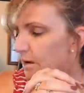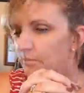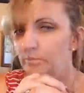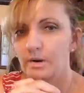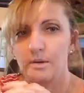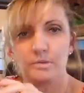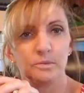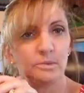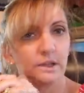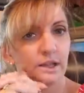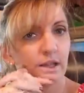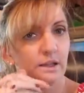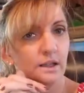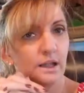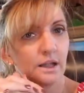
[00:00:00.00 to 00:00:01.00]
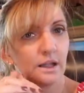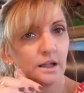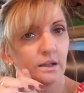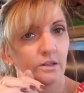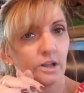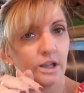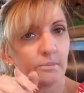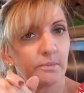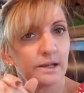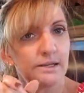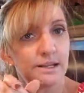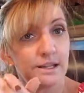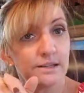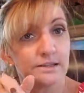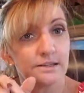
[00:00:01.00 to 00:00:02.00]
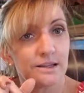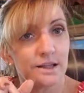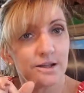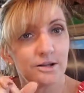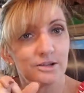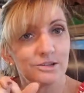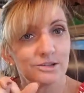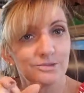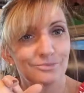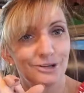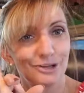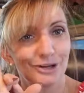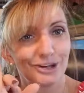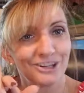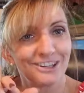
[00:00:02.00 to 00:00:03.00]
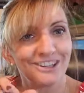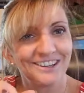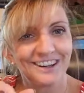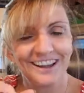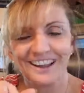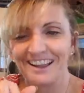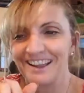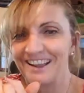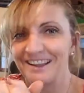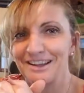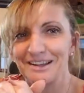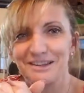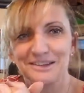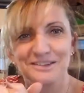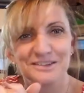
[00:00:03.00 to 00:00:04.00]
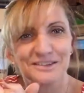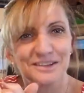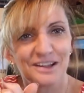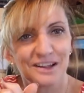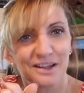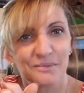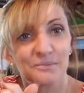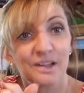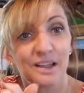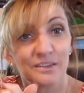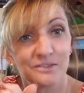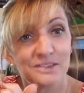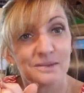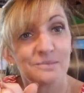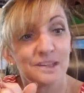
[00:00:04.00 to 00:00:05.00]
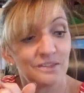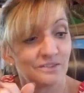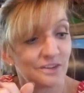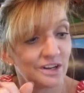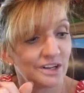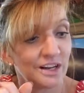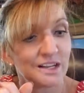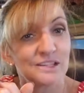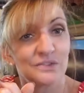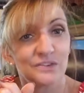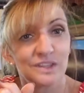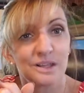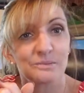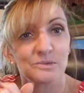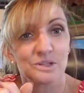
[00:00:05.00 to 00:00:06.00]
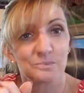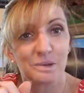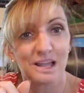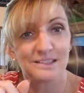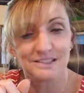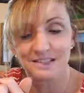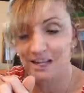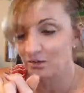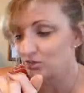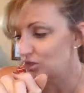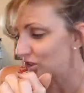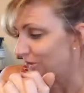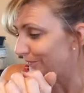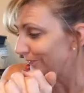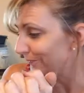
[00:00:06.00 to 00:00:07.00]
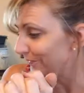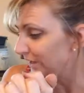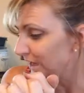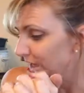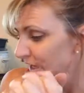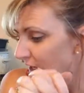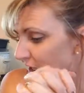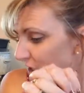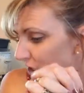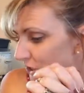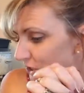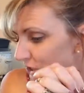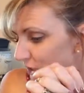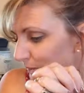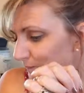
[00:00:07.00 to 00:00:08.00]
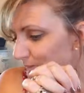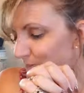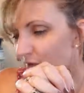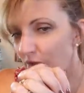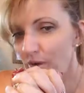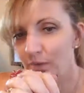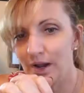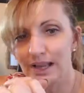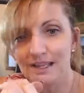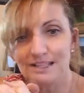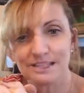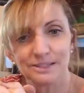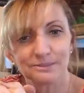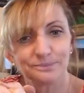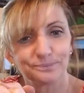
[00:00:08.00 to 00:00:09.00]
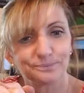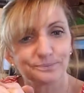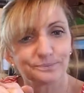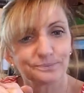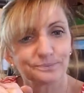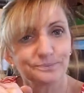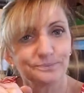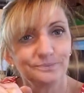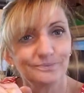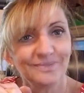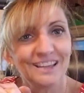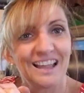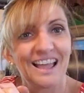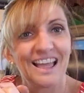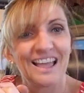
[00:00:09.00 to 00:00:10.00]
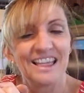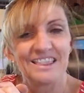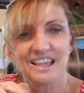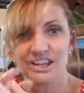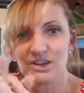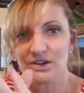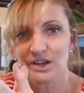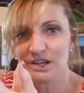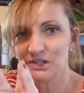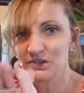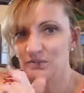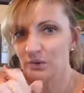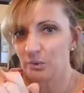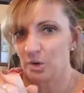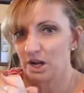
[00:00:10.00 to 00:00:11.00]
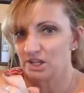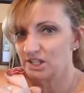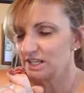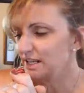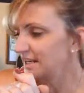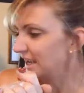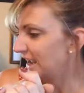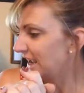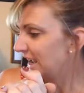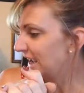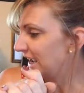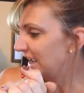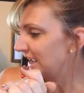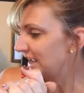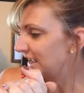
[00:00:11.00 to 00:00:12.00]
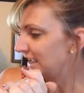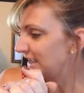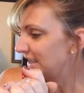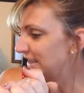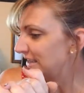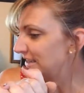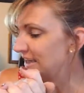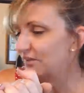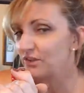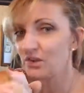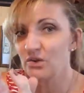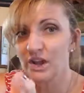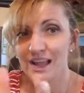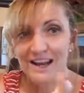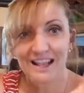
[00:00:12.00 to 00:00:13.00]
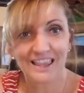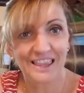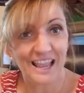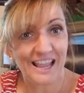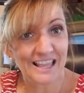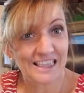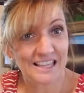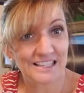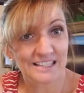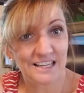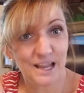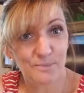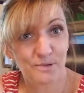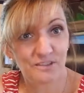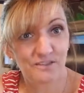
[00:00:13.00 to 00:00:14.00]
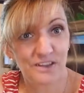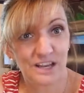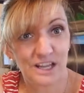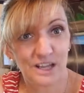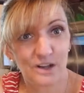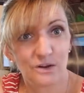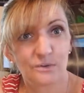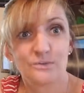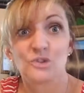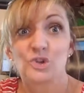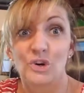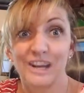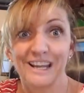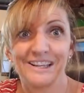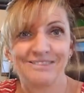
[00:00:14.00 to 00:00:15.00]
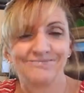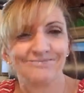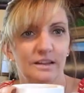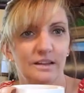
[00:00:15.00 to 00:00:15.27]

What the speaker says: probably look at my niece and my daughter and have something very nice for them to pass down to. So, all right. Thank you guys for watching, and if you kind of like this type of video, train.